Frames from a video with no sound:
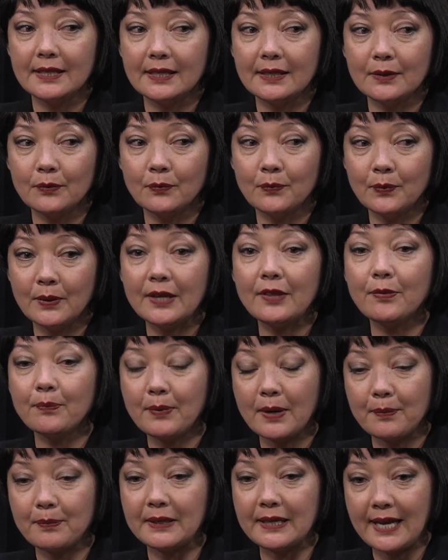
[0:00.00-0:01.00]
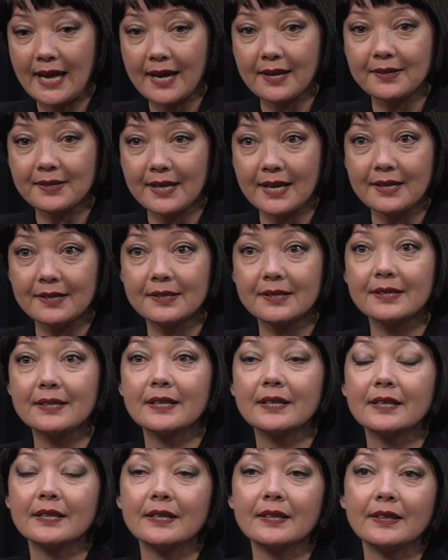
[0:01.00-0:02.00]
with public access,
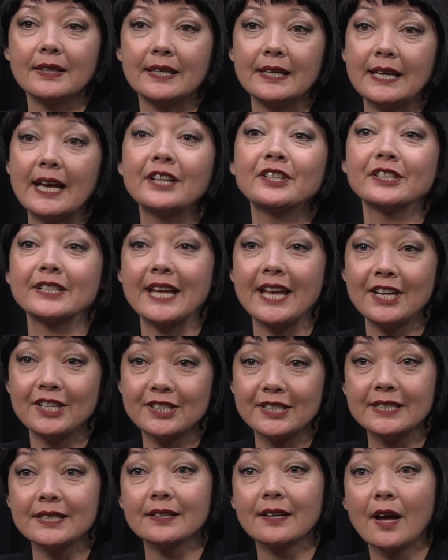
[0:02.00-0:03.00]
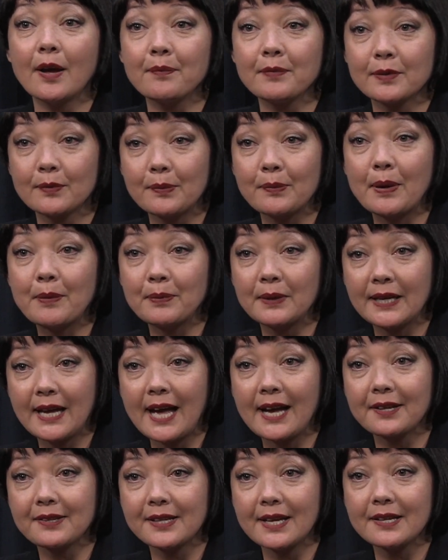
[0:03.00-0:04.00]
the education comes with public
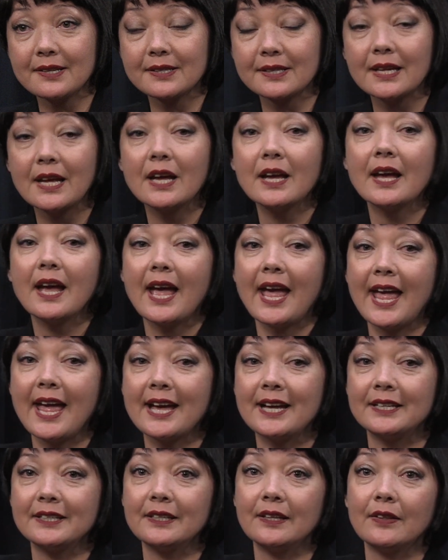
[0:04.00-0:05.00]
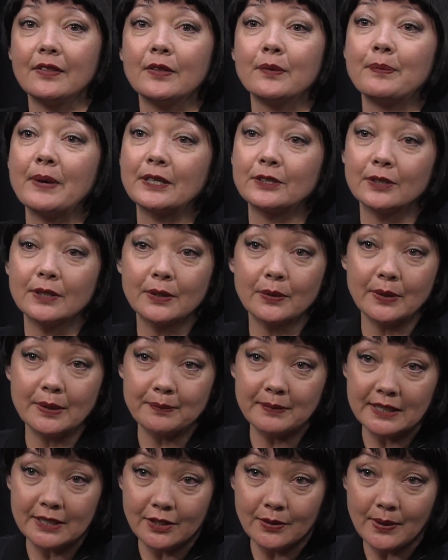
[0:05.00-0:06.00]
access, and the better
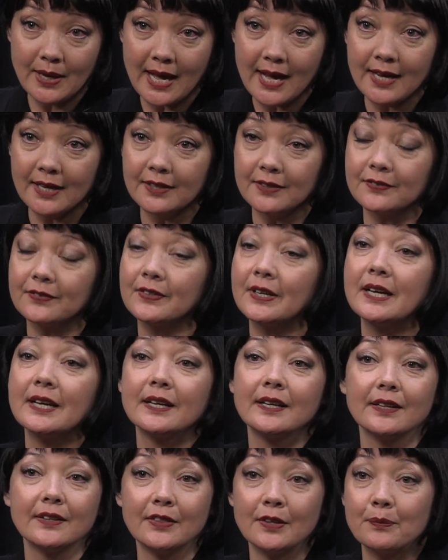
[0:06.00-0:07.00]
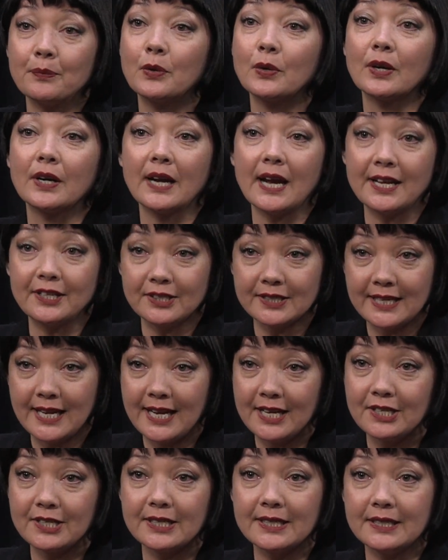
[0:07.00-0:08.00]
equipment you have, the more
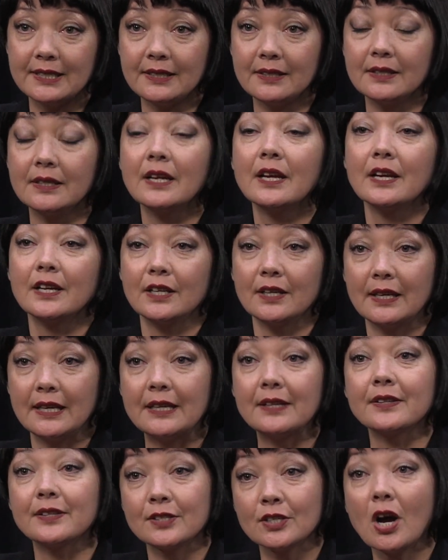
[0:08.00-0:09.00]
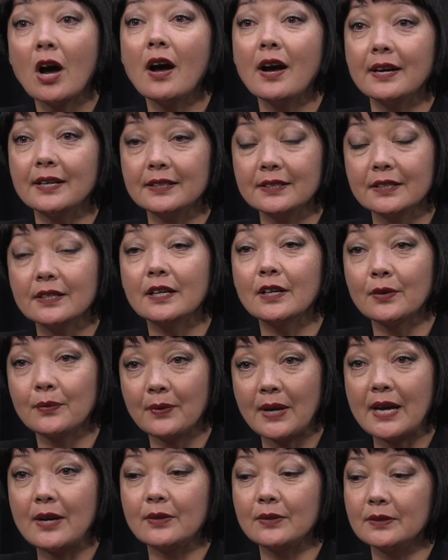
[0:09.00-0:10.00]
education is taught
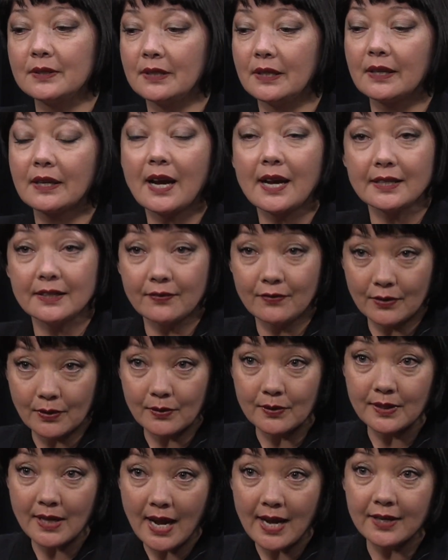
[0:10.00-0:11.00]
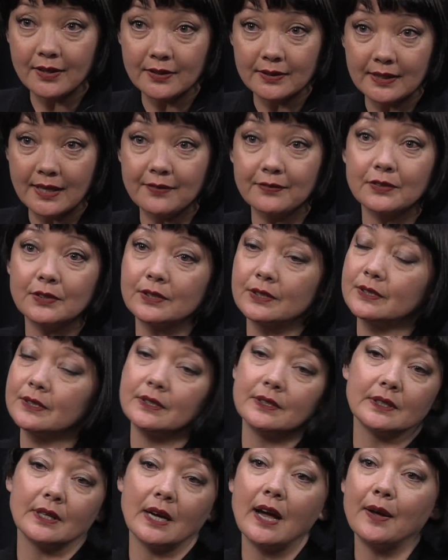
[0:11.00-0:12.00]
around kind of those higher level
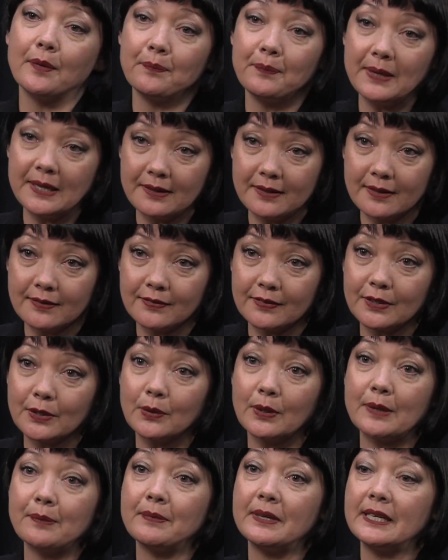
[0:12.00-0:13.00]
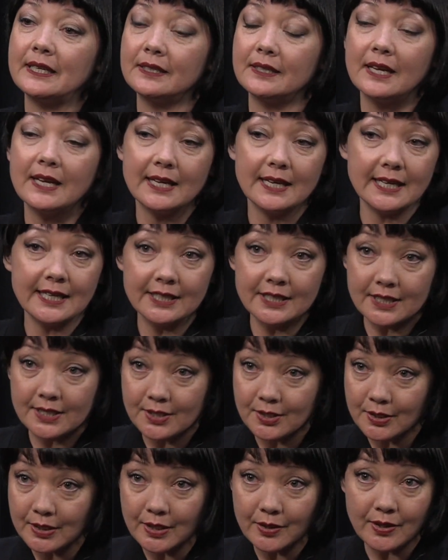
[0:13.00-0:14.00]
pieces of equipment,
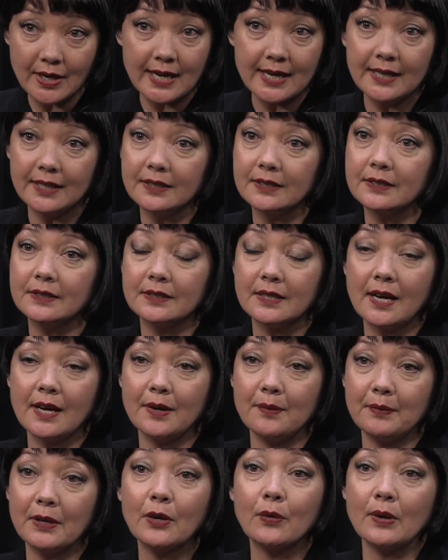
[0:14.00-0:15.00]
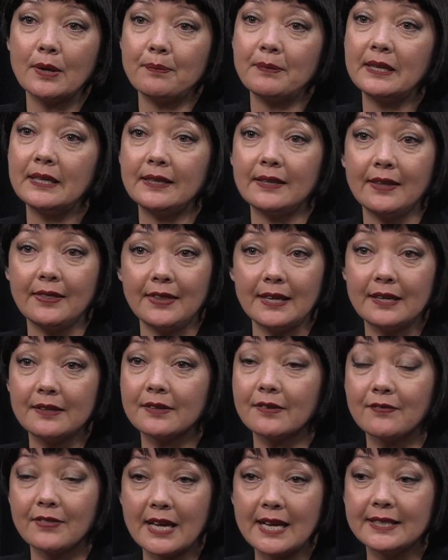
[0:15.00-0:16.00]
industry grade equipment, things
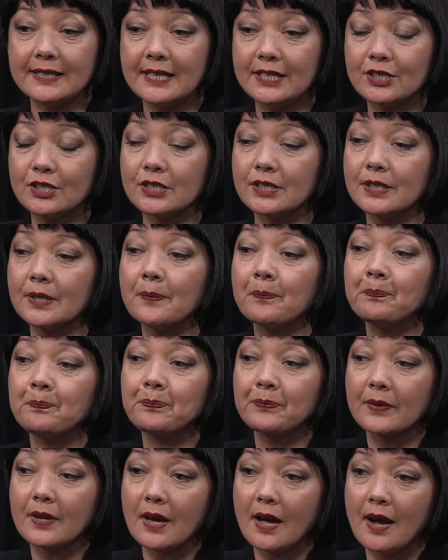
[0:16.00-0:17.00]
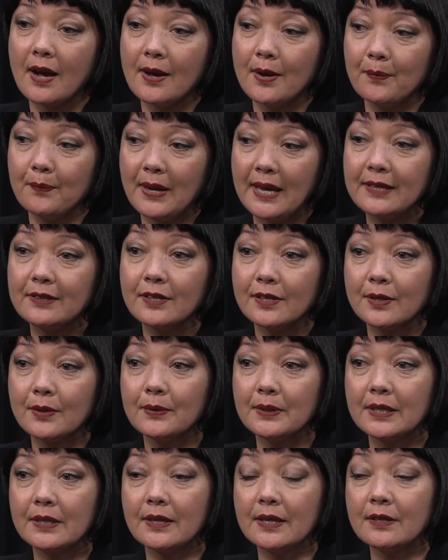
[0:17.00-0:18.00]
of that nature. And so
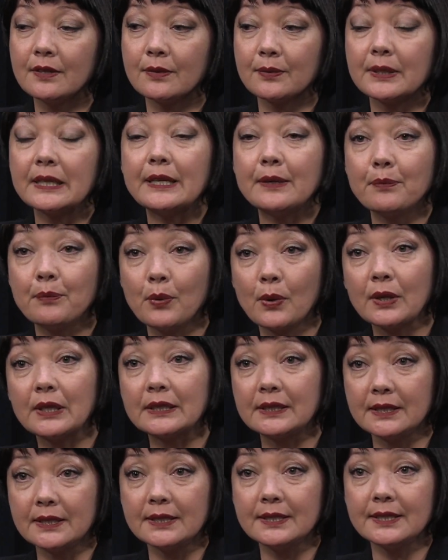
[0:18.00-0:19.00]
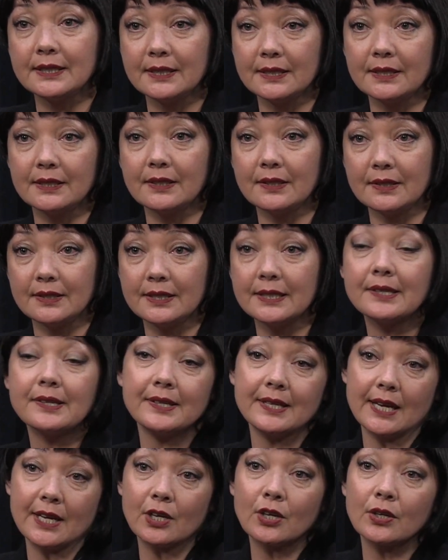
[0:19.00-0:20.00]
it's really important to
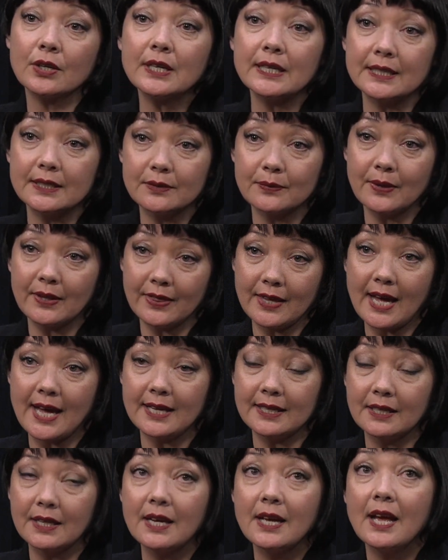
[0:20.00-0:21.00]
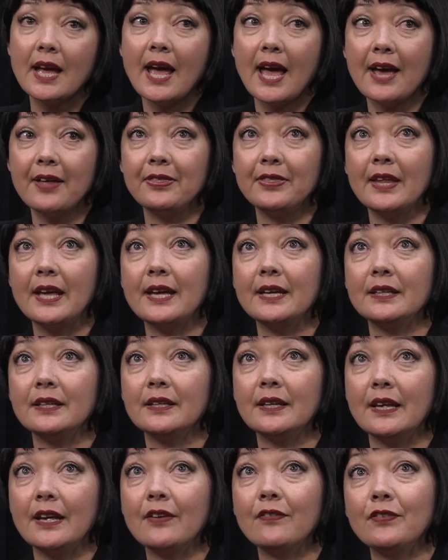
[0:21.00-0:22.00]
stay current with that. And then
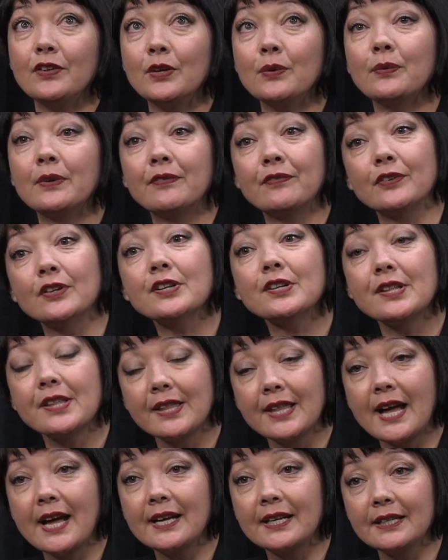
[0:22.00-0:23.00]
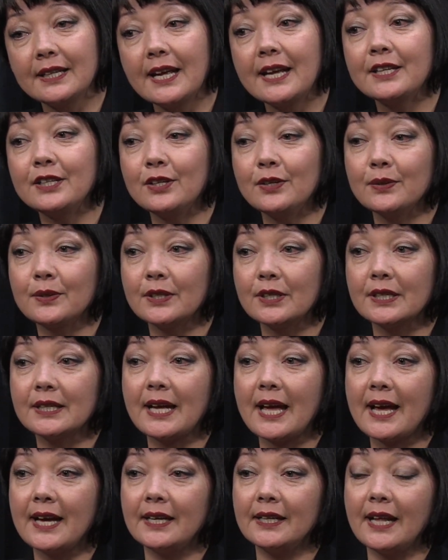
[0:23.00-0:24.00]
if you reverse that and you look
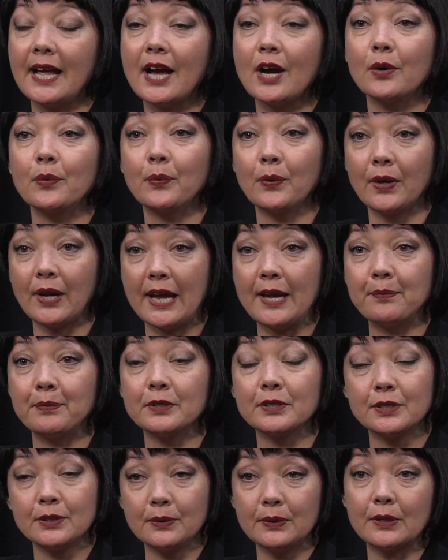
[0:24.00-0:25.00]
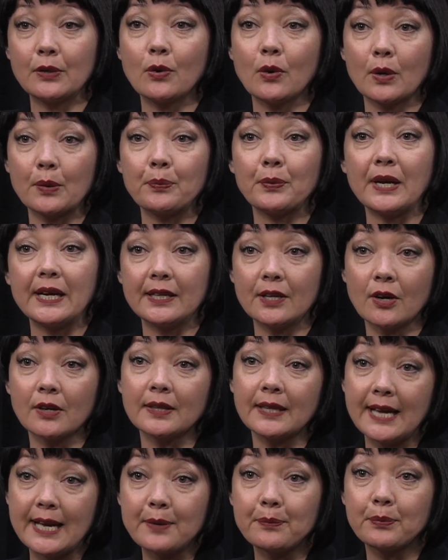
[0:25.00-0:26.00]
at how we're able to incorporate our
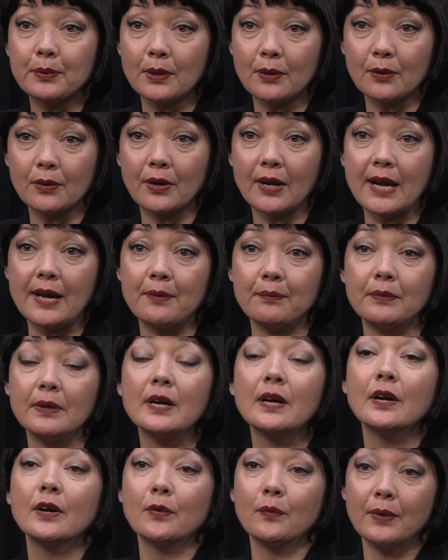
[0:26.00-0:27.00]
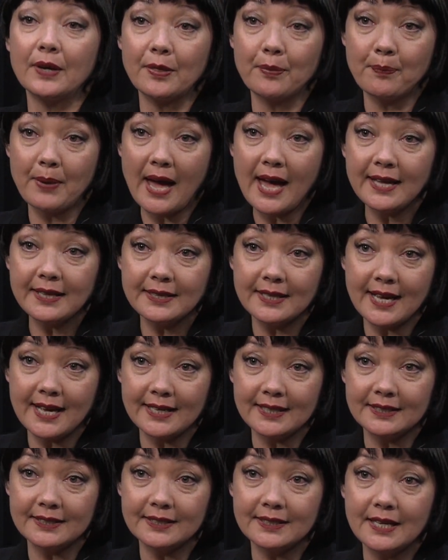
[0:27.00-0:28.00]
LAMP program with
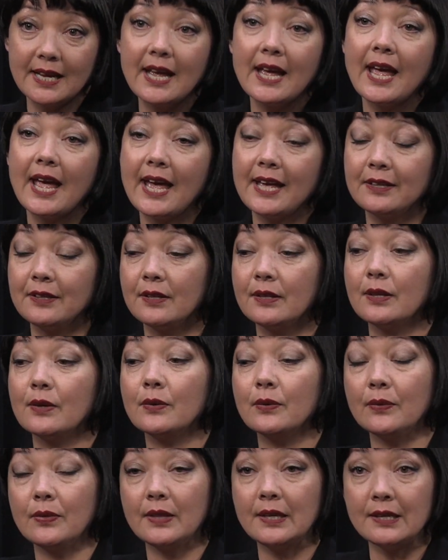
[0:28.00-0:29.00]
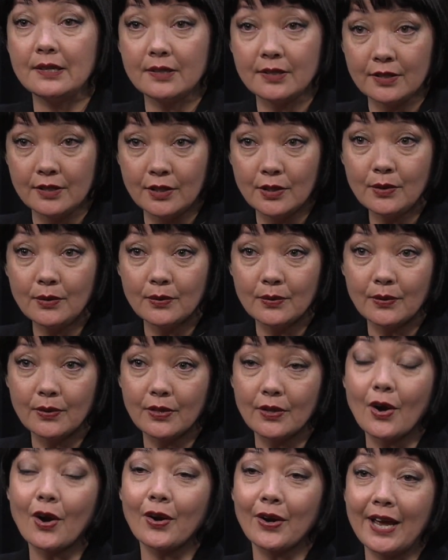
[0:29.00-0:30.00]
PADNET, and so these youth
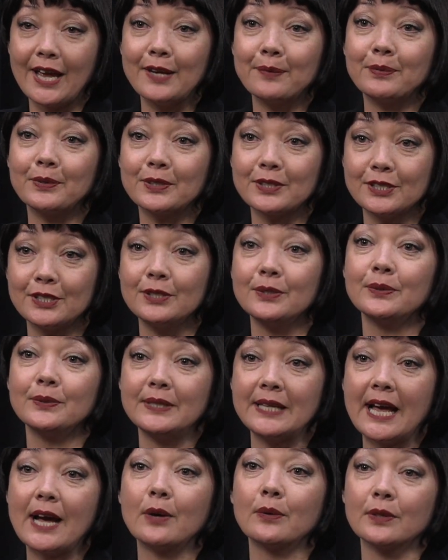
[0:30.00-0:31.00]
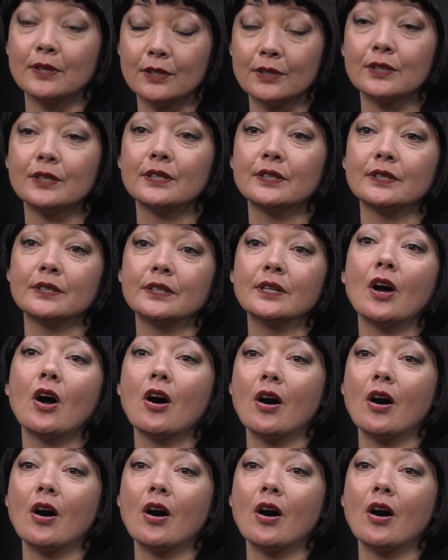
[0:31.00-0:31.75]
are able to now learn